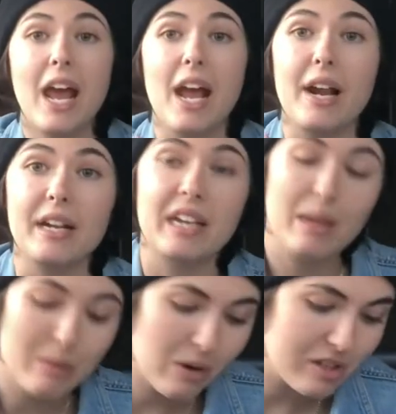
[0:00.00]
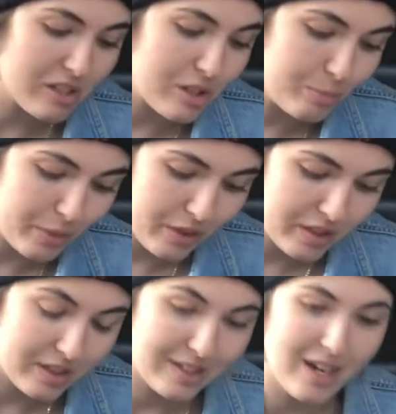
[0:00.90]
and I came across this book
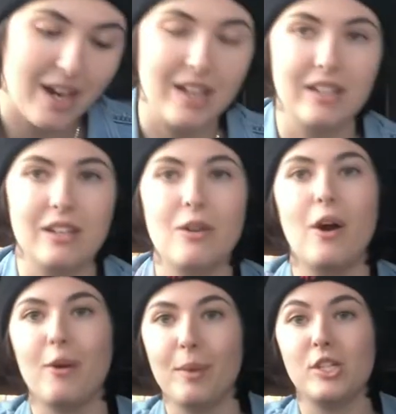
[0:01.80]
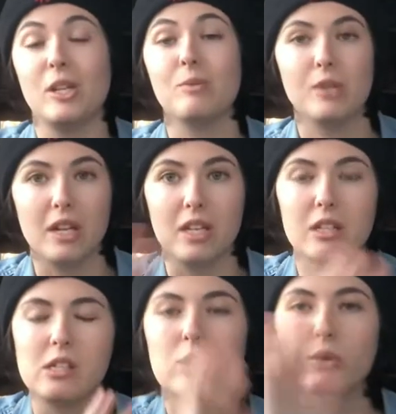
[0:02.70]
and you know how I mentioned I was getting into
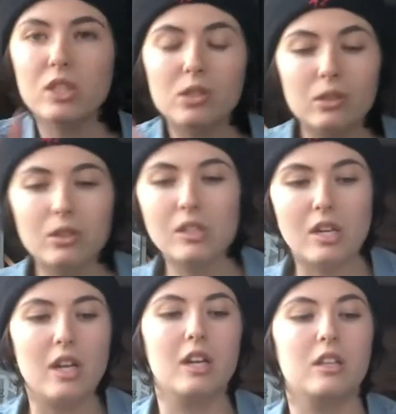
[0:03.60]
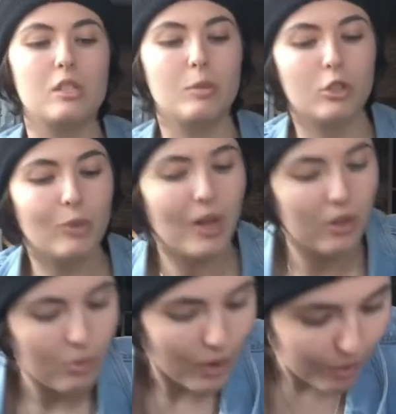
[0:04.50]
like crystals and the
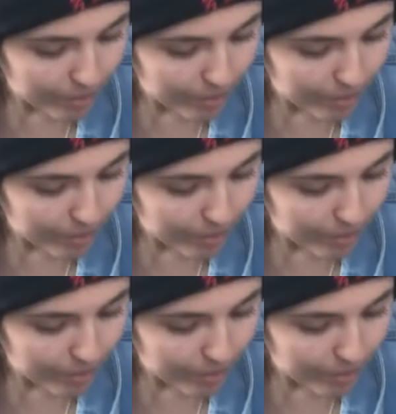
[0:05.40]
spirituality realm